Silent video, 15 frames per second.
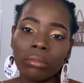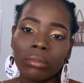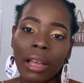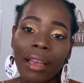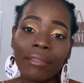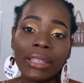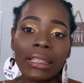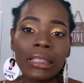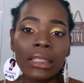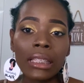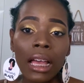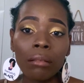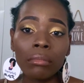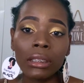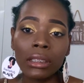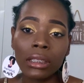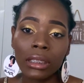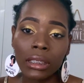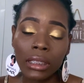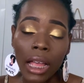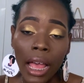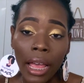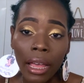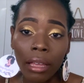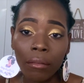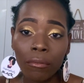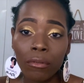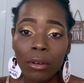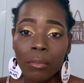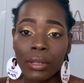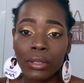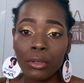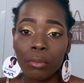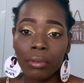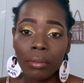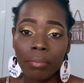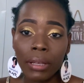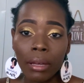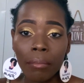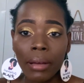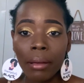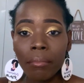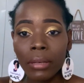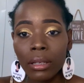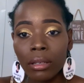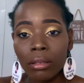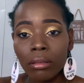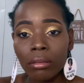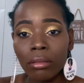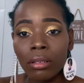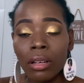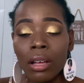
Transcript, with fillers: having that much time for me to prepare my meal.